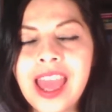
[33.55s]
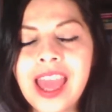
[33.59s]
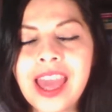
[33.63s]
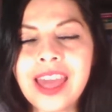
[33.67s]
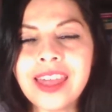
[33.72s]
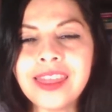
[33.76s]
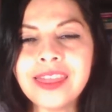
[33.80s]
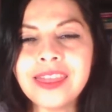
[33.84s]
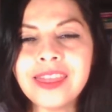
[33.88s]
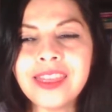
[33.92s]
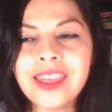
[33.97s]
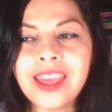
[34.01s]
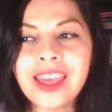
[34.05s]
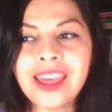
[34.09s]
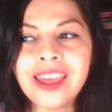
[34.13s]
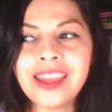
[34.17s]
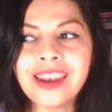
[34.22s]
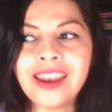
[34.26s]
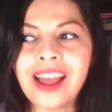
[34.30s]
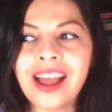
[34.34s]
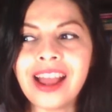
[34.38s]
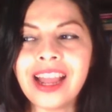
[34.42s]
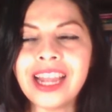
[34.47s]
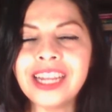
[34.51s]
And
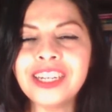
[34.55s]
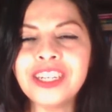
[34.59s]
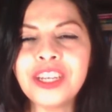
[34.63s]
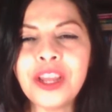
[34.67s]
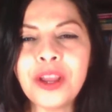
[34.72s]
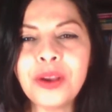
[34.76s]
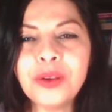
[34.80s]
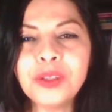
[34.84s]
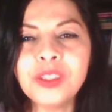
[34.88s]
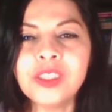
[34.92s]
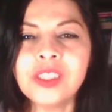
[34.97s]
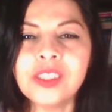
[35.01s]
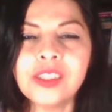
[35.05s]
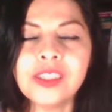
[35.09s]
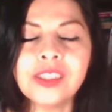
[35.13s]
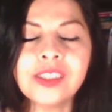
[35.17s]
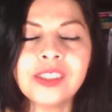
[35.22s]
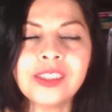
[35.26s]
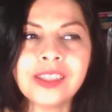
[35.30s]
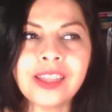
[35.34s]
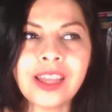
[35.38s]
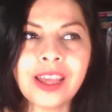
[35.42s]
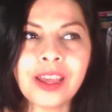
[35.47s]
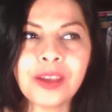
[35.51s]
then I
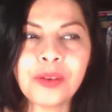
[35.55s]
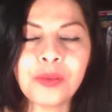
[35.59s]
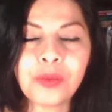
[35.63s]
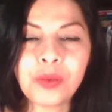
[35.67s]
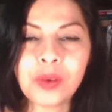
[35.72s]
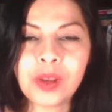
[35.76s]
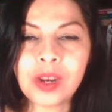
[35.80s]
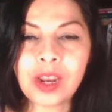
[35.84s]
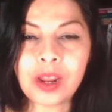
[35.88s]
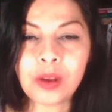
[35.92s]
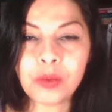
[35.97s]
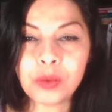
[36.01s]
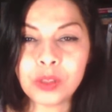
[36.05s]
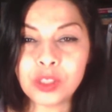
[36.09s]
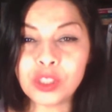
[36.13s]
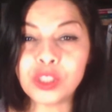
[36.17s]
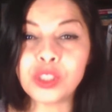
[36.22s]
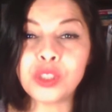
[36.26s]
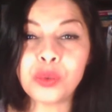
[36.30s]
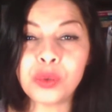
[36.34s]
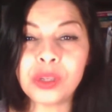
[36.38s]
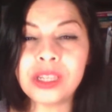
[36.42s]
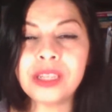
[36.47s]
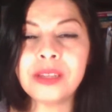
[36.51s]
noticed that when I was
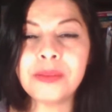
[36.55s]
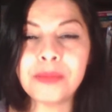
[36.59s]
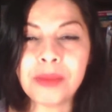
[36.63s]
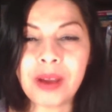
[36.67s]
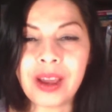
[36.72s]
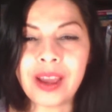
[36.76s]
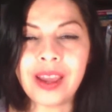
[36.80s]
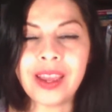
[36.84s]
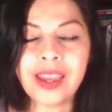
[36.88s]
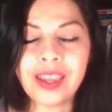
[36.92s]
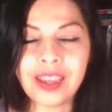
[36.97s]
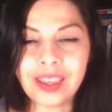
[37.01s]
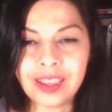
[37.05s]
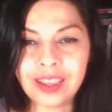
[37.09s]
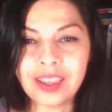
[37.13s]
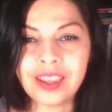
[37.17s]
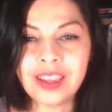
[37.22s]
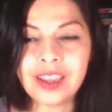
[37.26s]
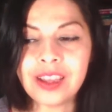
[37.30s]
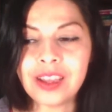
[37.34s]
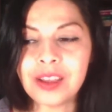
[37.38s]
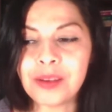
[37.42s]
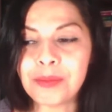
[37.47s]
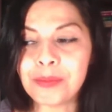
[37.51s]
doing my
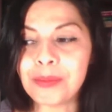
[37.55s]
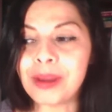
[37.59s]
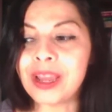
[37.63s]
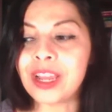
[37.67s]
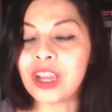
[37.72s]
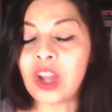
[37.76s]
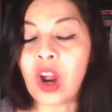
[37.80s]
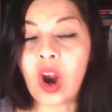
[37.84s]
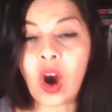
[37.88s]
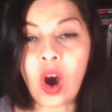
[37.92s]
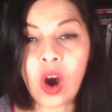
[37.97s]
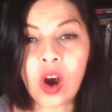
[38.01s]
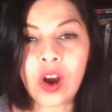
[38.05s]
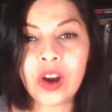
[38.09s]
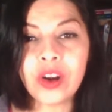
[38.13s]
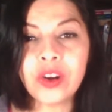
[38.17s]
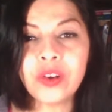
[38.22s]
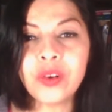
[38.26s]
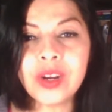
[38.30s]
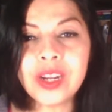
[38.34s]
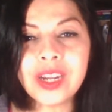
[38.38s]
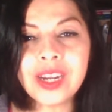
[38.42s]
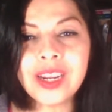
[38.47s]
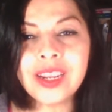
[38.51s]
card
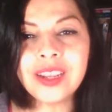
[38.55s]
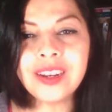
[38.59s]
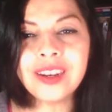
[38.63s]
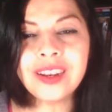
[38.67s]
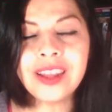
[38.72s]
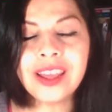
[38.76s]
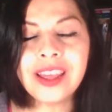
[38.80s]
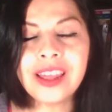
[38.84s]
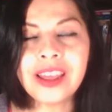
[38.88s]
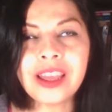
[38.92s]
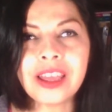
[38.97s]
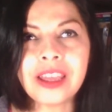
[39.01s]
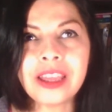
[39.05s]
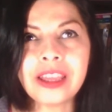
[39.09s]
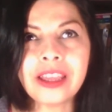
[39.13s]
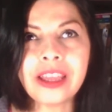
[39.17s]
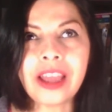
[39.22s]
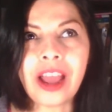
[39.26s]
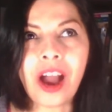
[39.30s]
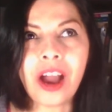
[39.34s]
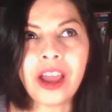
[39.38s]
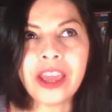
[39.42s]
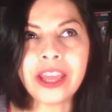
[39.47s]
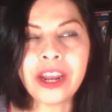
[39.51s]
reading,
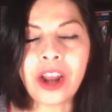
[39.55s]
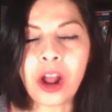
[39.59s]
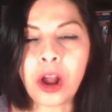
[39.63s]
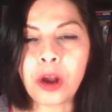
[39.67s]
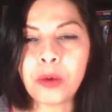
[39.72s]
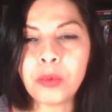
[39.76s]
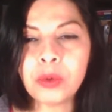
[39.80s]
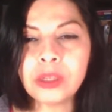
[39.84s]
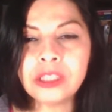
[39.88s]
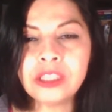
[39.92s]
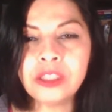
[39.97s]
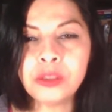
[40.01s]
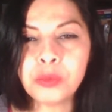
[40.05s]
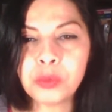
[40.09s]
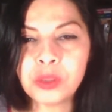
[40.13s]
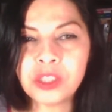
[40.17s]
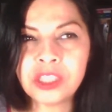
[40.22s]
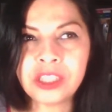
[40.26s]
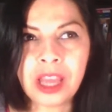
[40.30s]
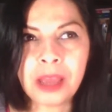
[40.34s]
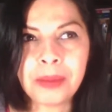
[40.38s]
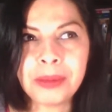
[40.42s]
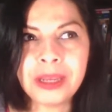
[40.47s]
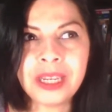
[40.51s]
it always was
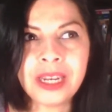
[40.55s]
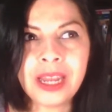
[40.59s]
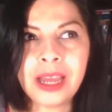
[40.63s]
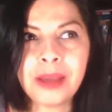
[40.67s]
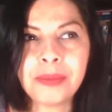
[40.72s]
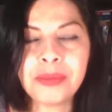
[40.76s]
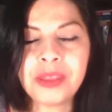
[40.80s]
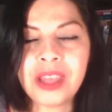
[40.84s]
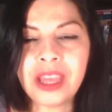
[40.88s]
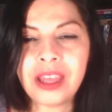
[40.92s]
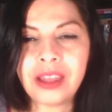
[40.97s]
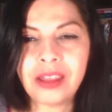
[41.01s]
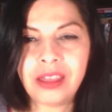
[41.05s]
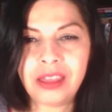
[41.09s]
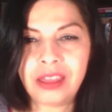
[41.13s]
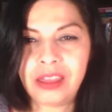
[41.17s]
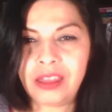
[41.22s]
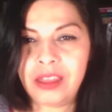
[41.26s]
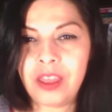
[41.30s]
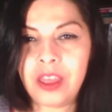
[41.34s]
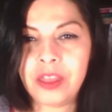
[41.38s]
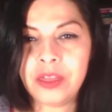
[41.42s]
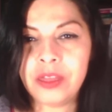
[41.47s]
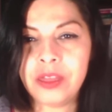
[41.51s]
coming up that
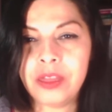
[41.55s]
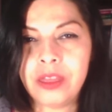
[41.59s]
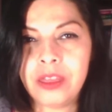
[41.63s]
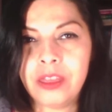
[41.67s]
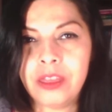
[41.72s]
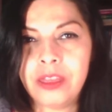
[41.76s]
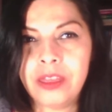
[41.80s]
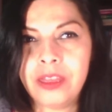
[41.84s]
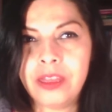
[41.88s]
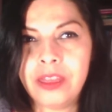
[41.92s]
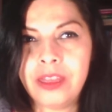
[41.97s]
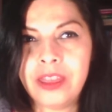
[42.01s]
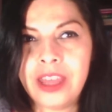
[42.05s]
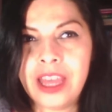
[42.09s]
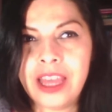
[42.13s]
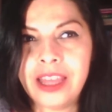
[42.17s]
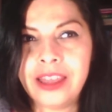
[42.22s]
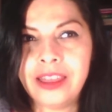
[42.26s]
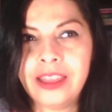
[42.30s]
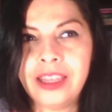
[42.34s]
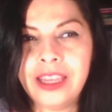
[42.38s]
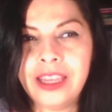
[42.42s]
the